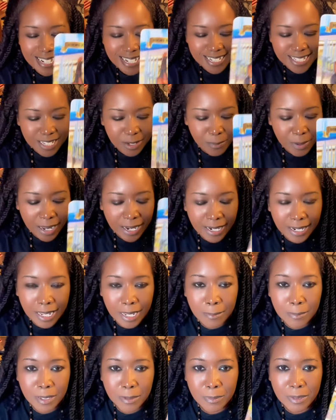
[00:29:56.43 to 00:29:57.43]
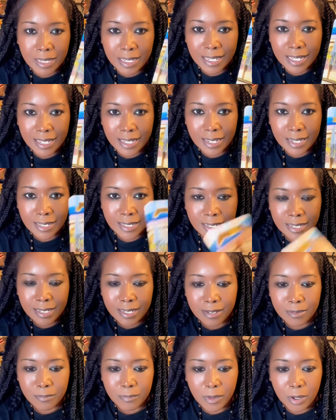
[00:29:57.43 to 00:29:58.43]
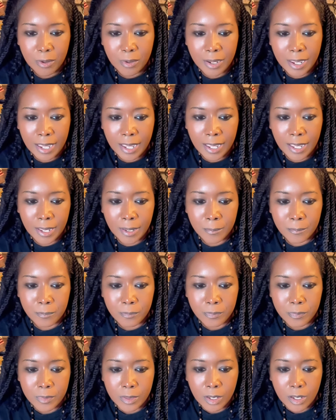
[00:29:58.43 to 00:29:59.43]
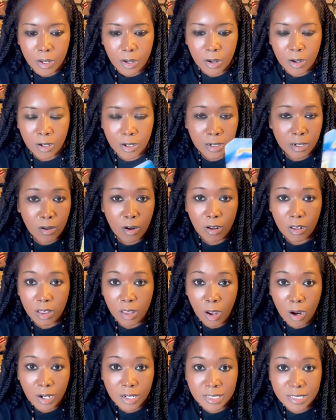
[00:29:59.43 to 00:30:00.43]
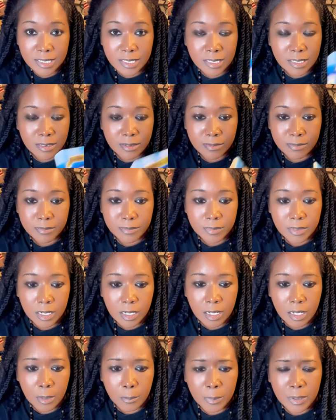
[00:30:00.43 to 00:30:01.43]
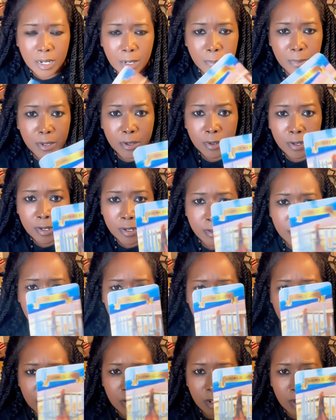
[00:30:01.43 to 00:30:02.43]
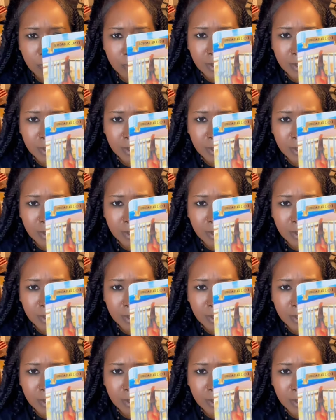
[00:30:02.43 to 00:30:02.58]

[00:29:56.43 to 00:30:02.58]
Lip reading: Somebody named could be Kelly, okay, or Clarkston, but I'm hearing you're going to